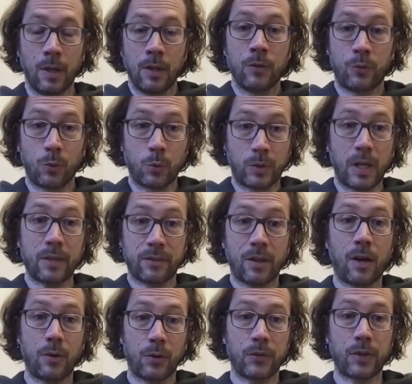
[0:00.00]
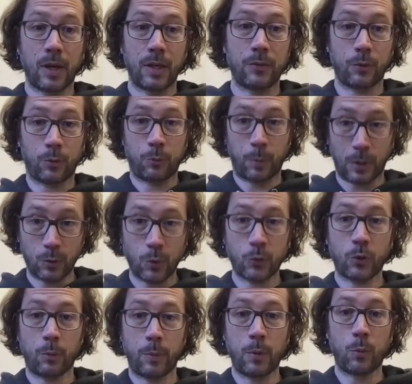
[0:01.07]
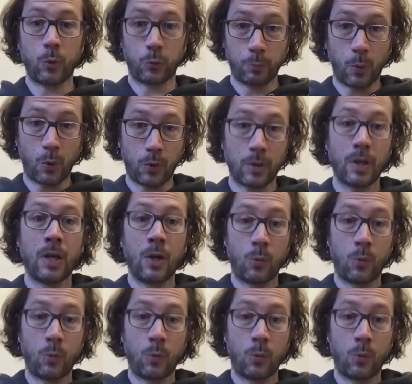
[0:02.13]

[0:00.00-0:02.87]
So that's how the science of spectroscopy was born,